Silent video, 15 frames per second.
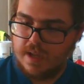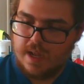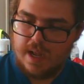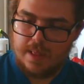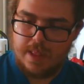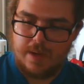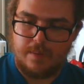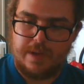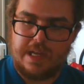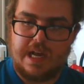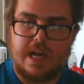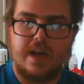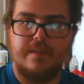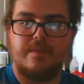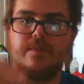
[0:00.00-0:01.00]
And then we
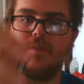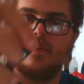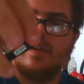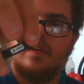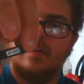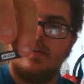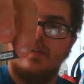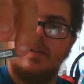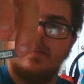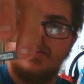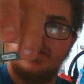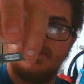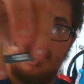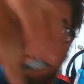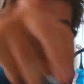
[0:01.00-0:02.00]
have
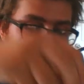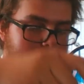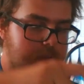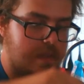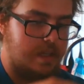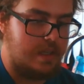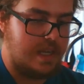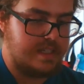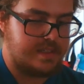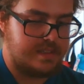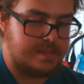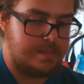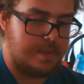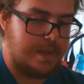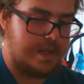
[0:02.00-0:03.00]
this part with the license
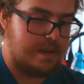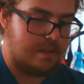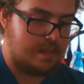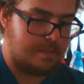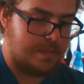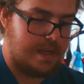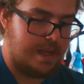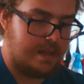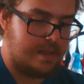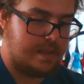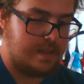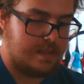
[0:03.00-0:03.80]
plate on the back.